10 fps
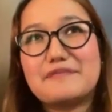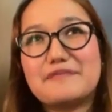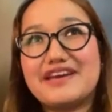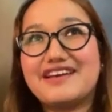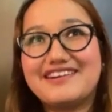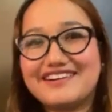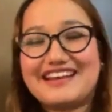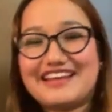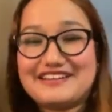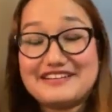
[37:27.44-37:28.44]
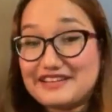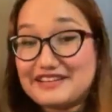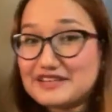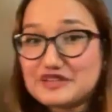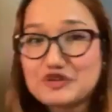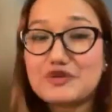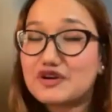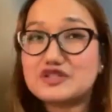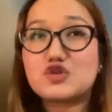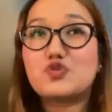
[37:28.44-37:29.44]
big like ending
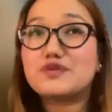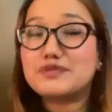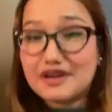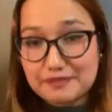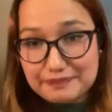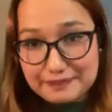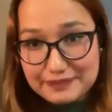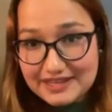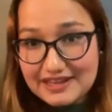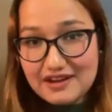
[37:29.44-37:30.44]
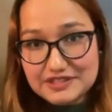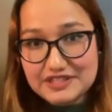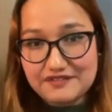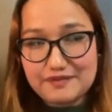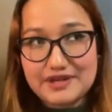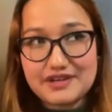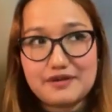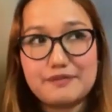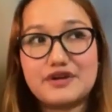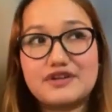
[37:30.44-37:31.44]
tuberculosis would be a big achievement,
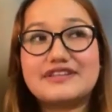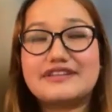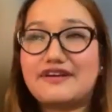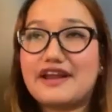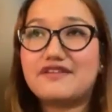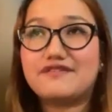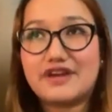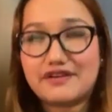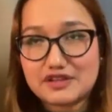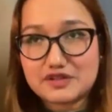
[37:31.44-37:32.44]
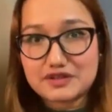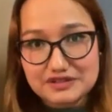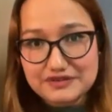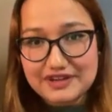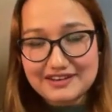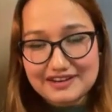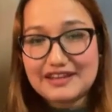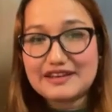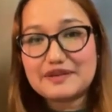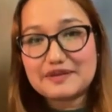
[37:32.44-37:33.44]
but there are various constraints
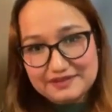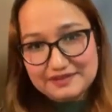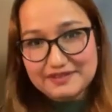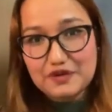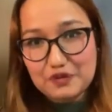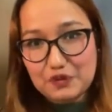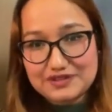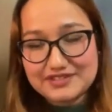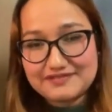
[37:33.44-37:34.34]
in the road.